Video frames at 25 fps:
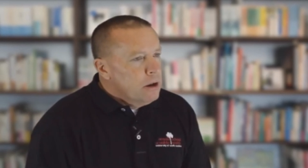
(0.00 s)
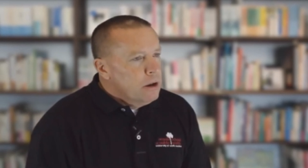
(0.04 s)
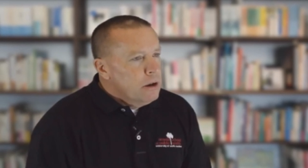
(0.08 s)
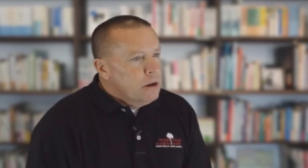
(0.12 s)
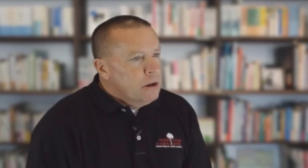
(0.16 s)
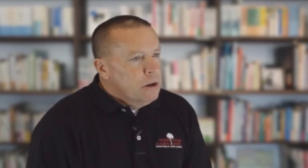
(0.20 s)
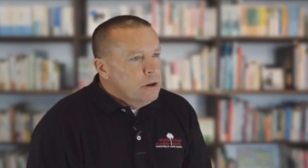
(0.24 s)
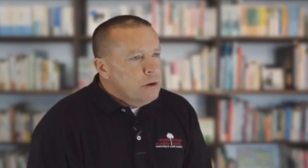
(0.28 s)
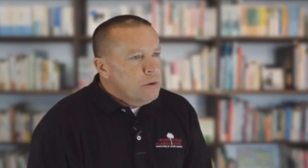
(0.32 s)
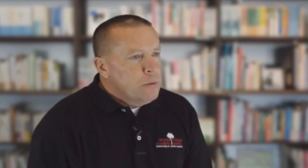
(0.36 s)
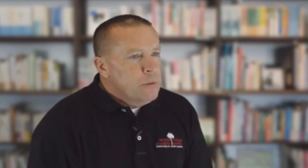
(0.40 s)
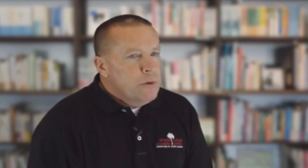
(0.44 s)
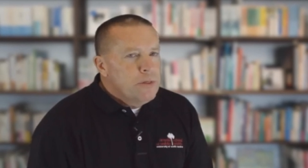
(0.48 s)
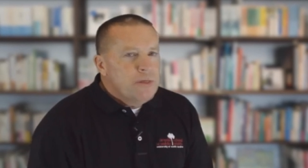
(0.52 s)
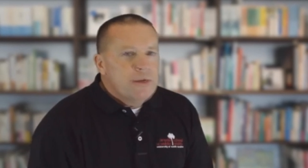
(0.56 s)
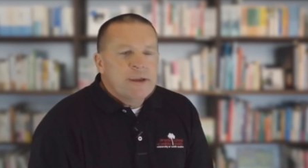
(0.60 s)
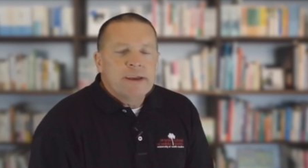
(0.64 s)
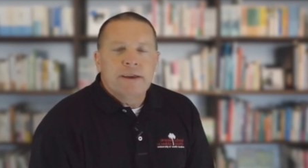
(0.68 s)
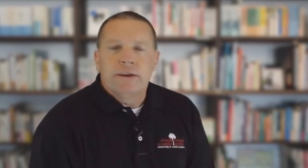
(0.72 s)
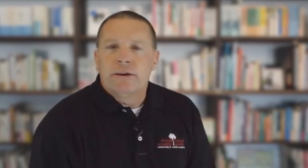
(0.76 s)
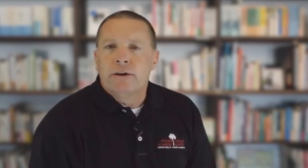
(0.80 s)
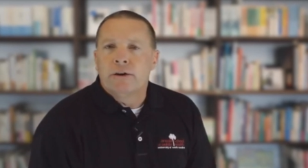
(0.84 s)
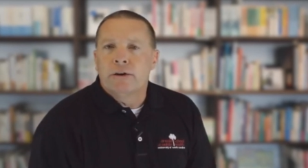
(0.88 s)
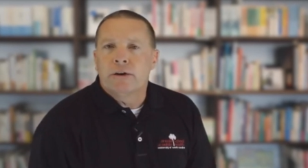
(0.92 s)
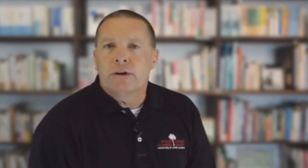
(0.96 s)
look
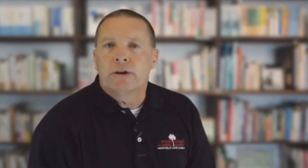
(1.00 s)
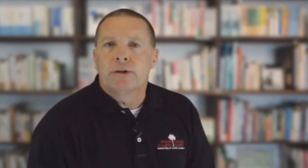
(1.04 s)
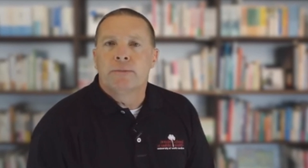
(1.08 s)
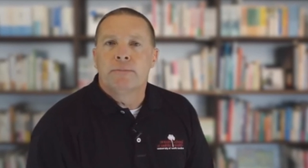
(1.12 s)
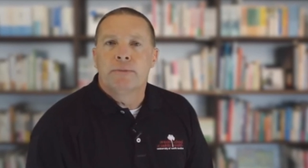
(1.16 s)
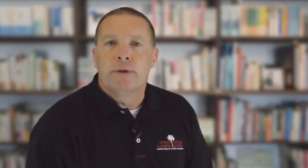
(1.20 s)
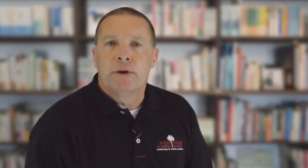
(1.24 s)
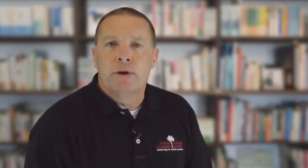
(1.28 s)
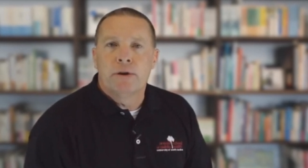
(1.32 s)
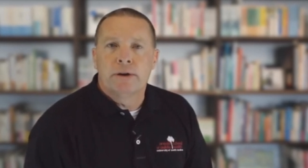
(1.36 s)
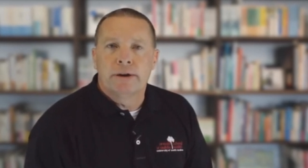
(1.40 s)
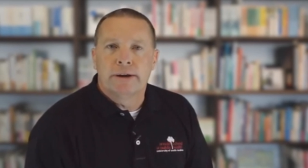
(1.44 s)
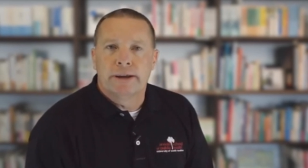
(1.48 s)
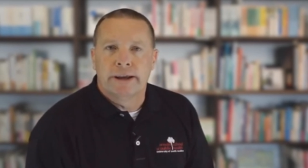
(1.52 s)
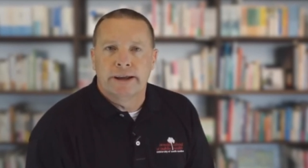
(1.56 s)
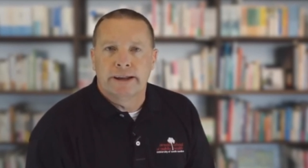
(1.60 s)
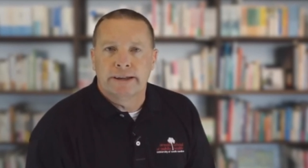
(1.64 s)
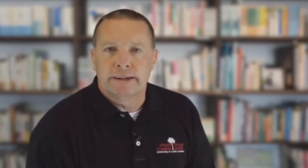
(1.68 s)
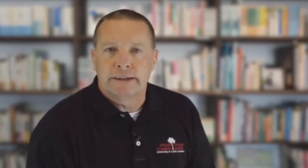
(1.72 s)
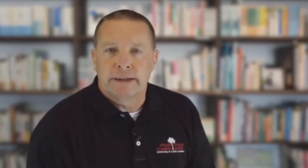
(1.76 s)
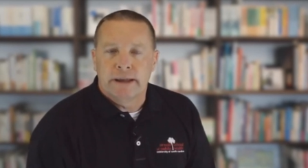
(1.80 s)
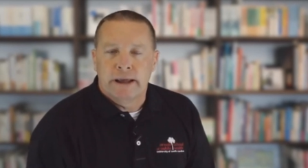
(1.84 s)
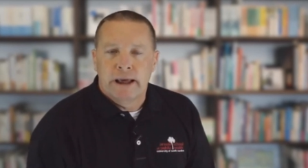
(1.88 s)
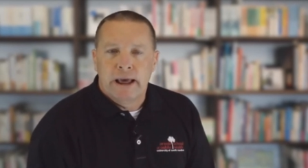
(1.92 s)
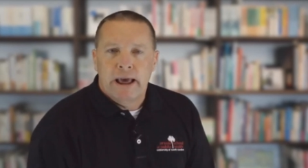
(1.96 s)
within your
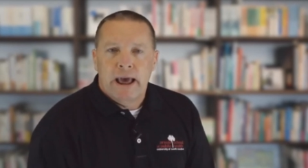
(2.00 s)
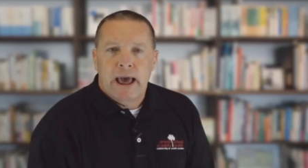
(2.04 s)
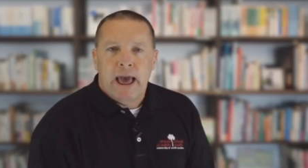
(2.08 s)
communities